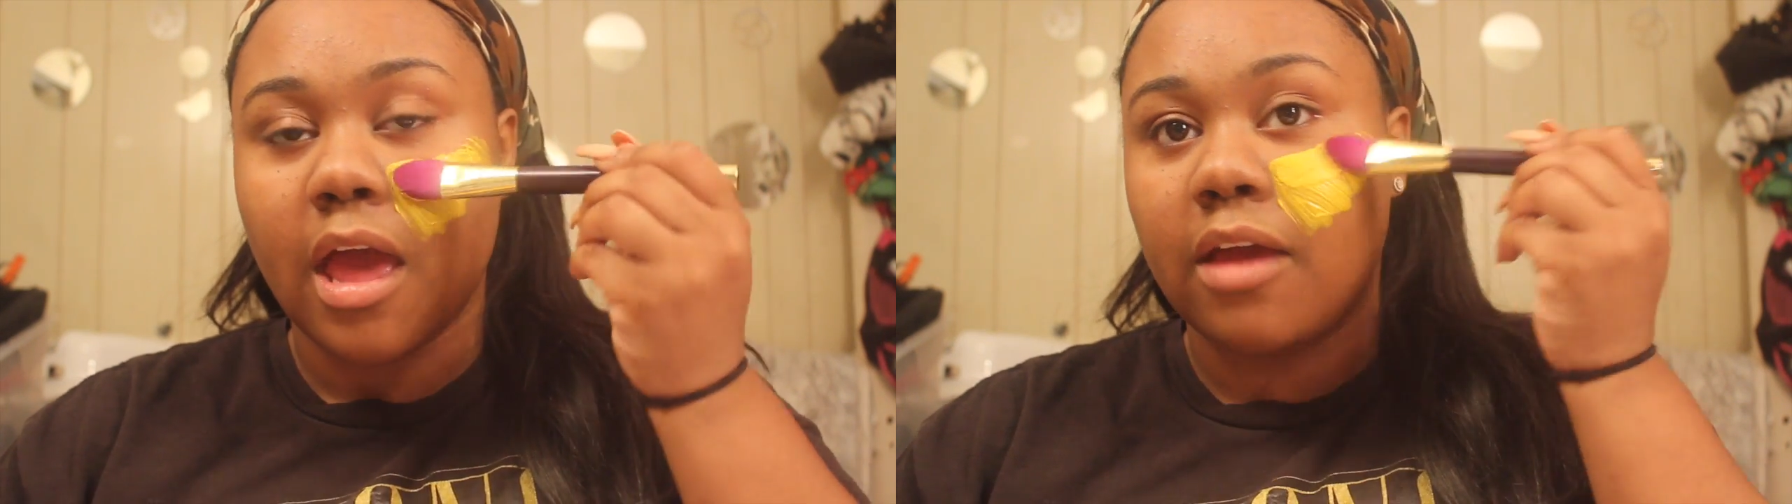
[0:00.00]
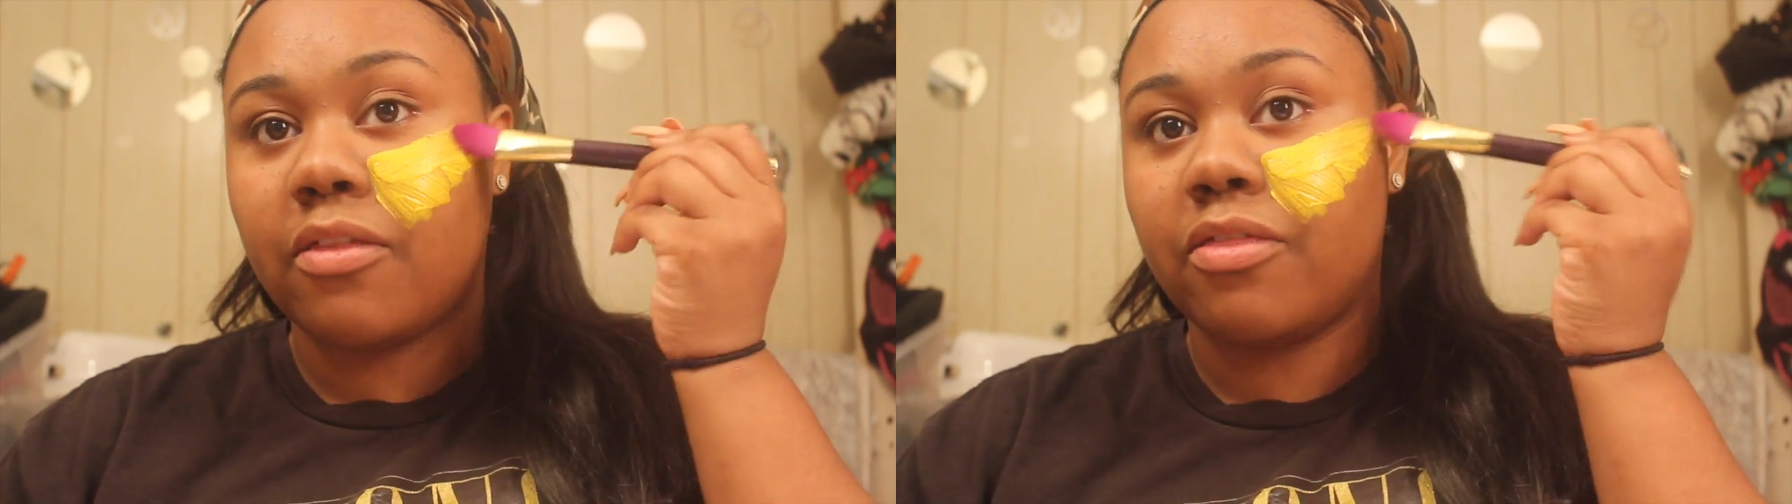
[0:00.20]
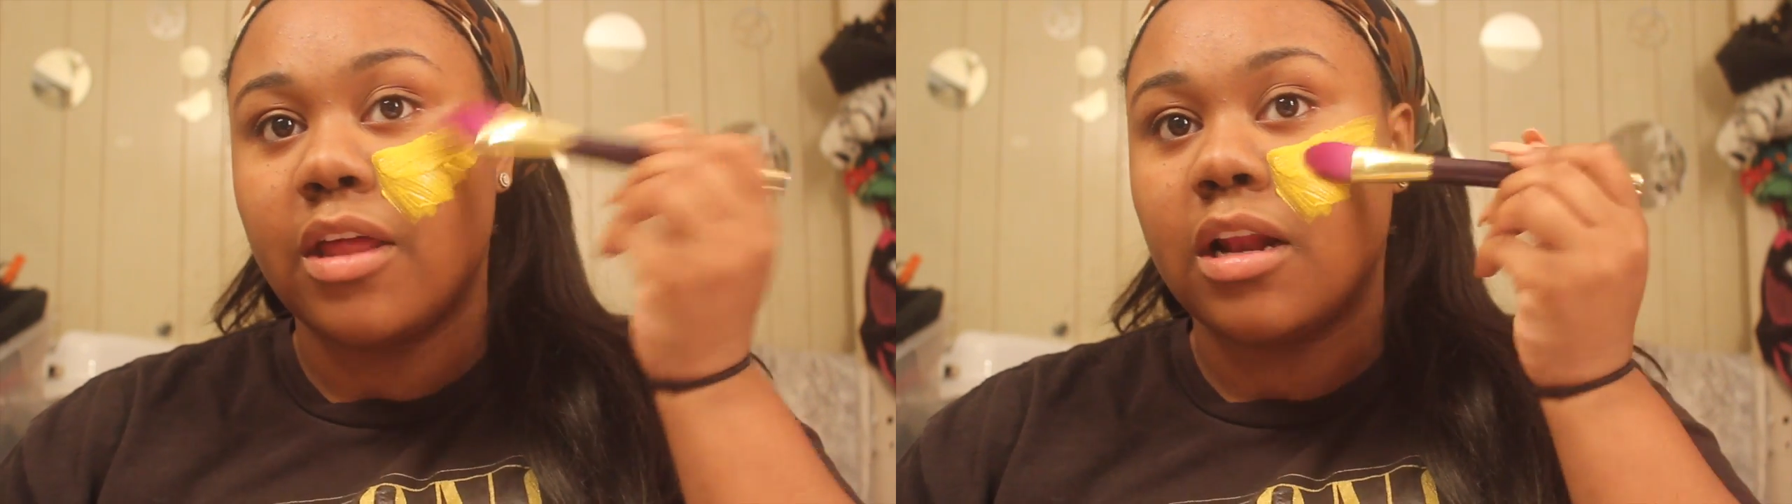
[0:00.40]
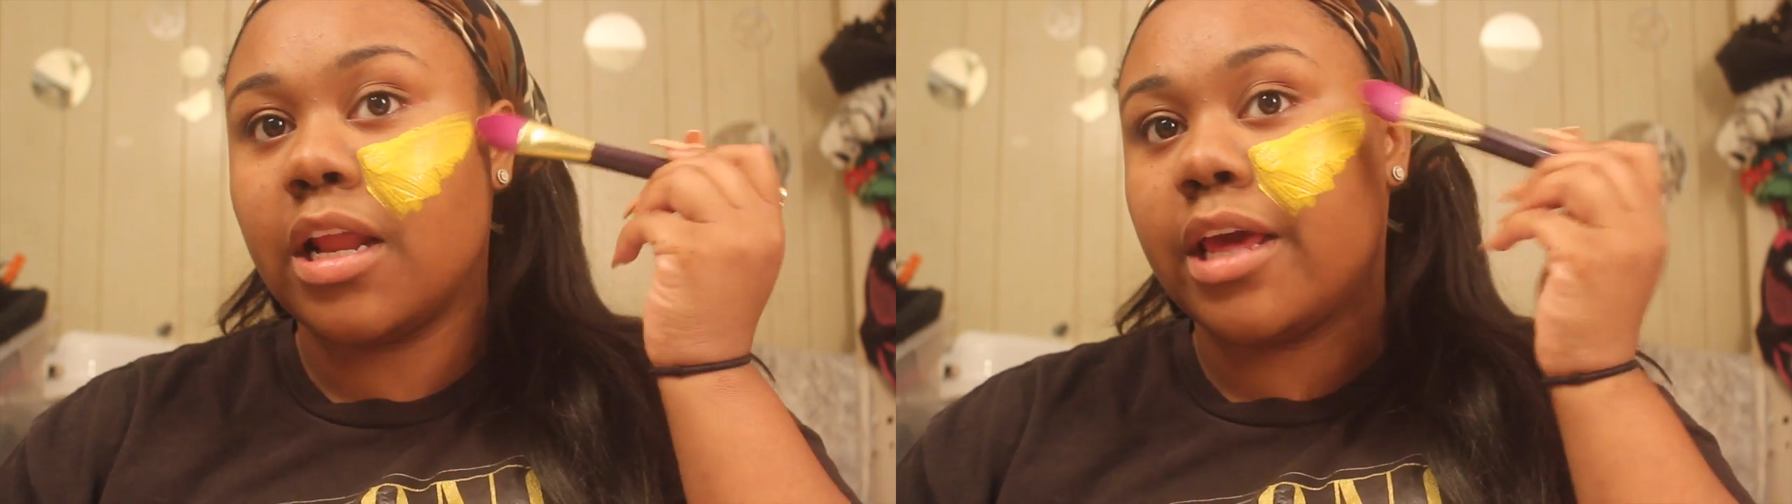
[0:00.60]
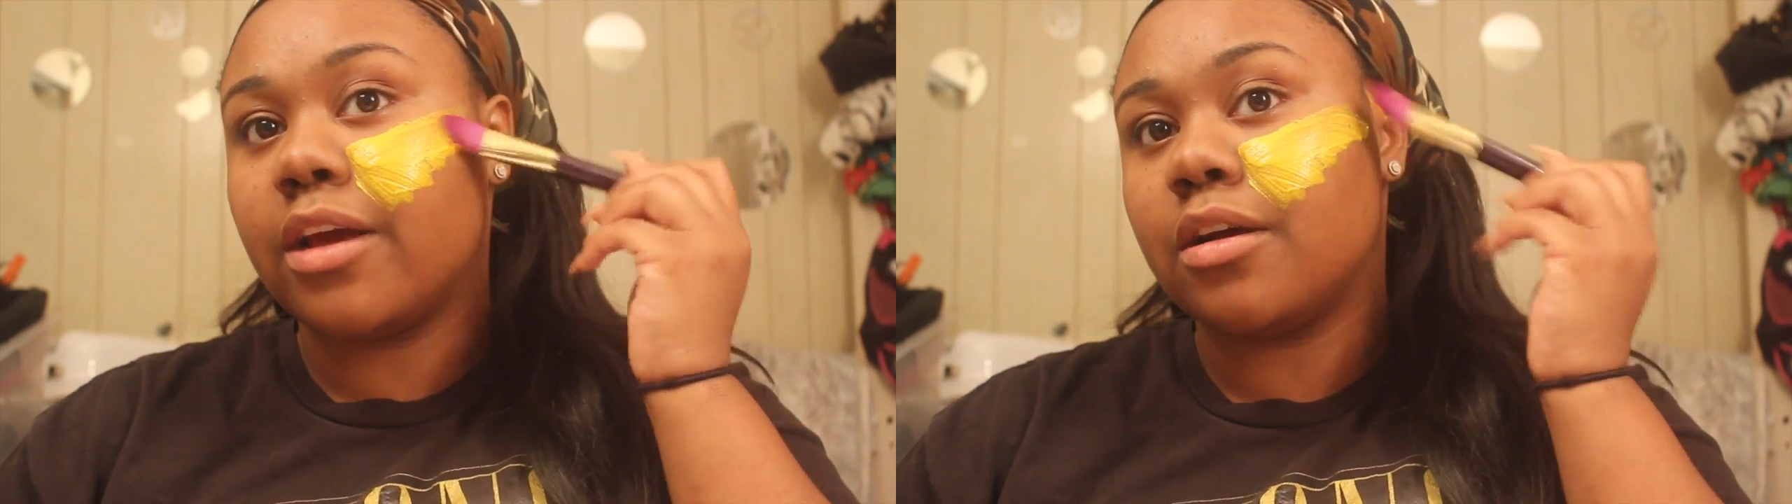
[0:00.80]
a thin
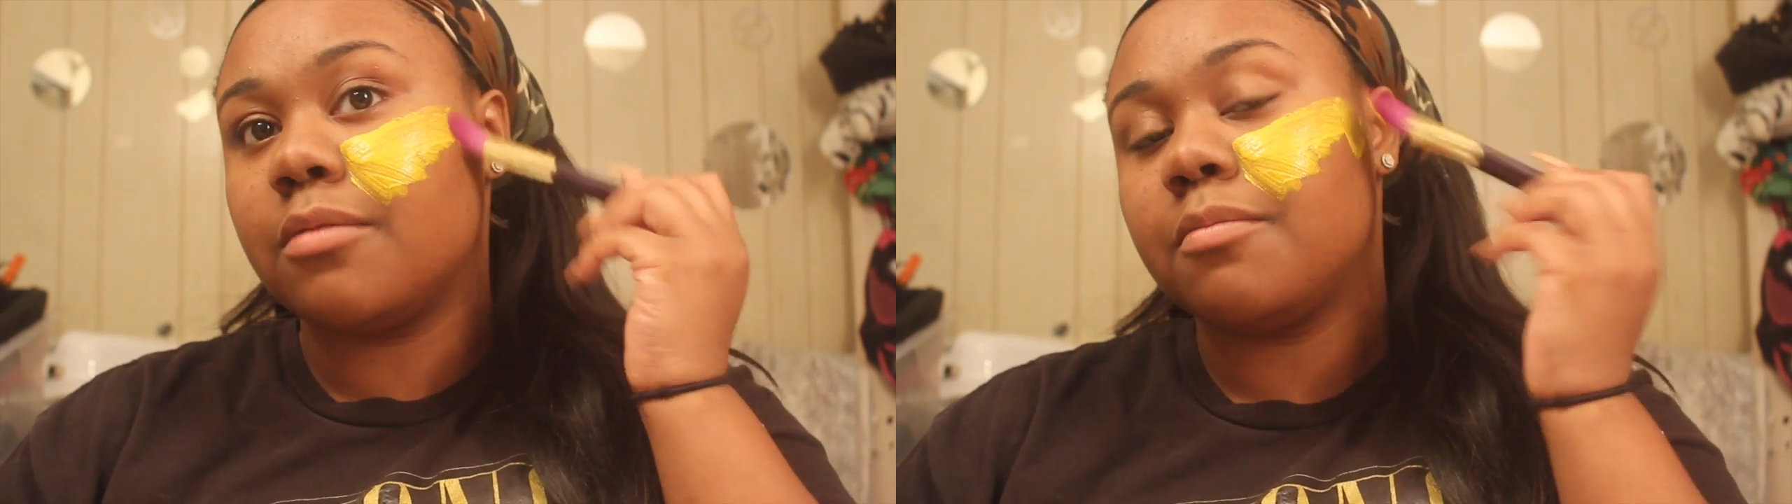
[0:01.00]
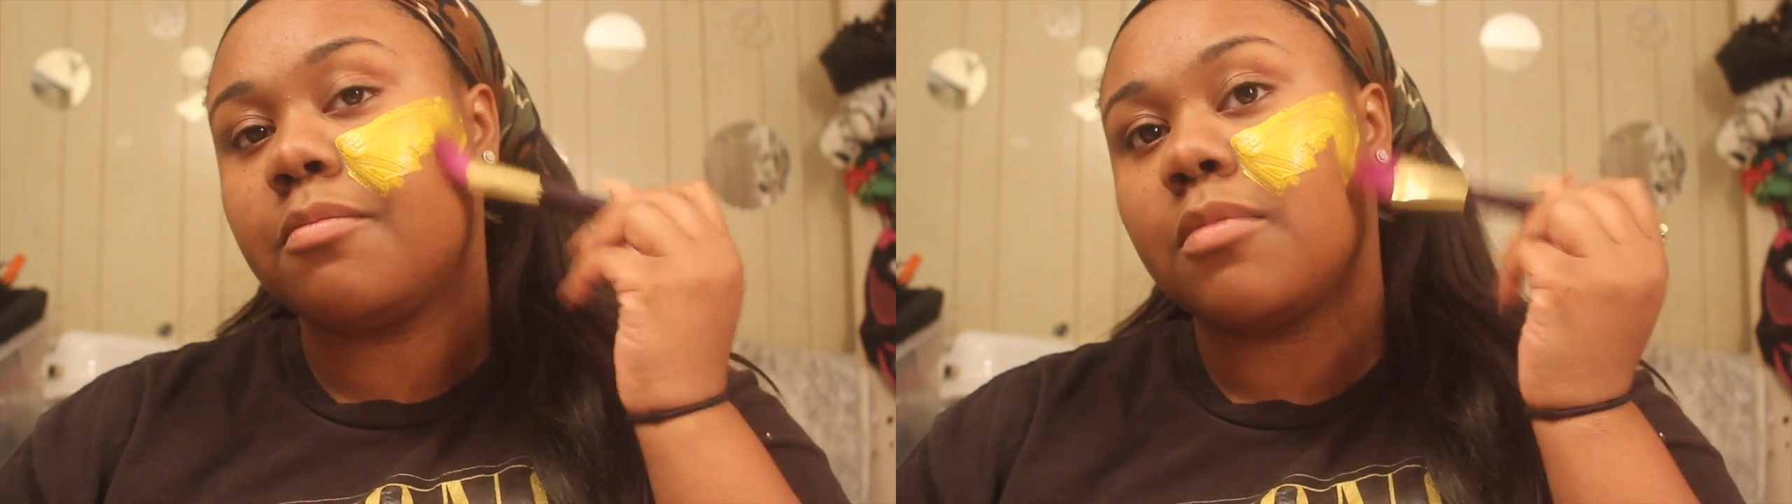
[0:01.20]
layer,